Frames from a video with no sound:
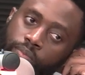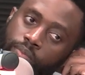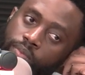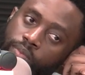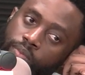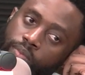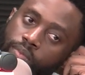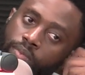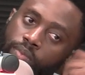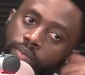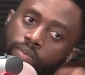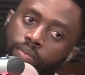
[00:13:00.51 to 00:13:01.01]

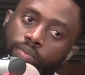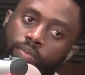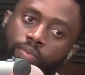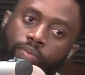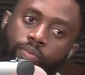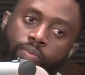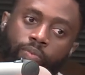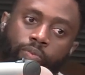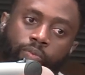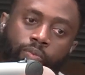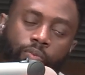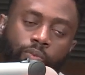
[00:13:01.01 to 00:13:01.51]

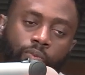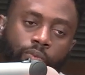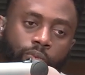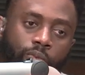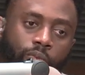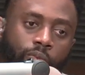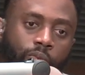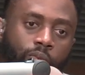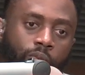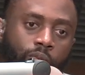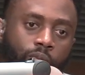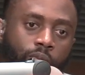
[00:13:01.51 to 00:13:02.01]

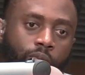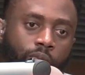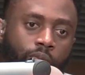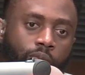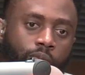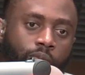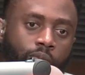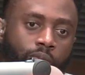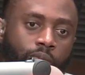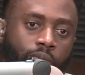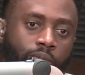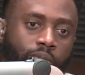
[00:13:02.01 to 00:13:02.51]

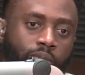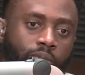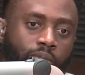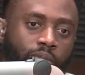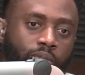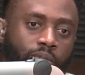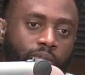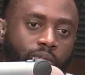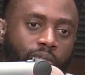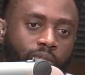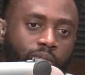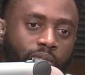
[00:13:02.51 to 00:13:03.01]

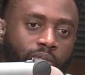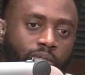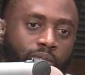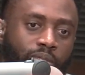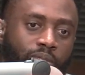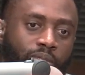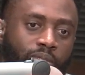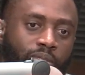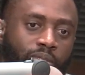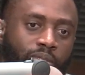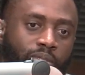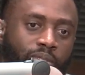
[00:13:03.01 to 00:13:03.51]

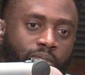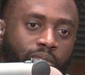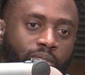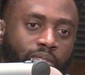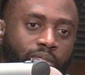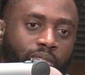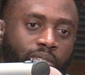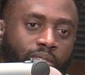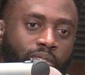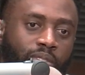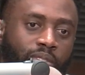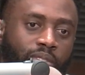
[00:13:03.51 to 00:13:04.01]

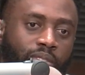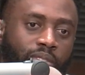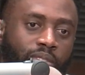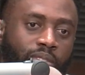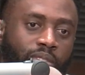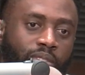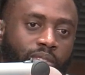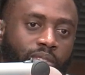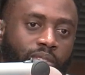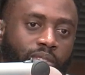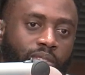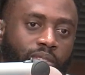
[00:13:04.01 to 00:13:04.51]

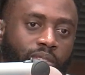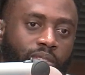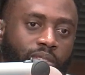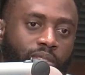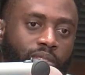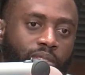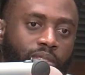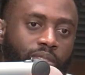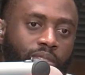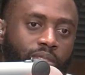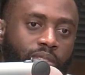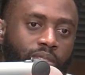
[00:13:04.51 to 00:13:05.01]

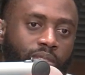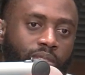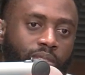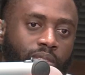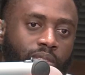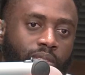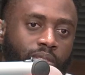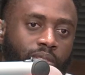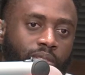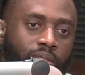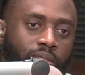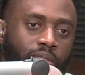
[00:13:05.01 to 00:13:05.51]

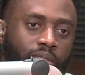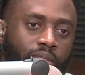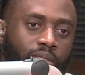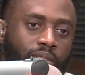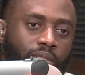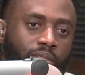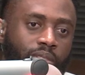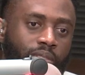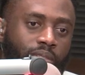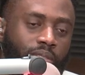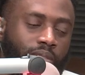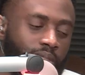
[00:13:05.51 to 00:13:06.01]

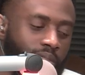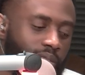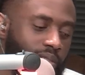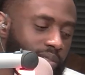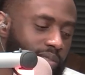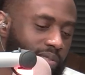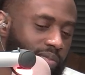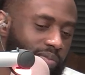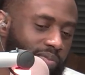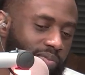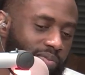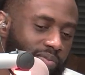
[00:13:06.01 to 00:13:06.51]

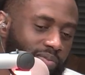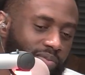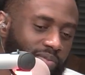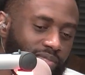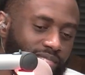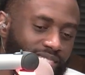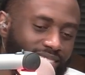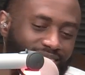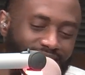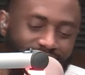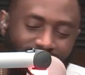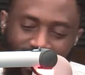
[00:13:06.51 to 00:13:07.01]

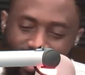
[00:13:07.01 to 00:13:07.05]
No words are spoken by the person on screen.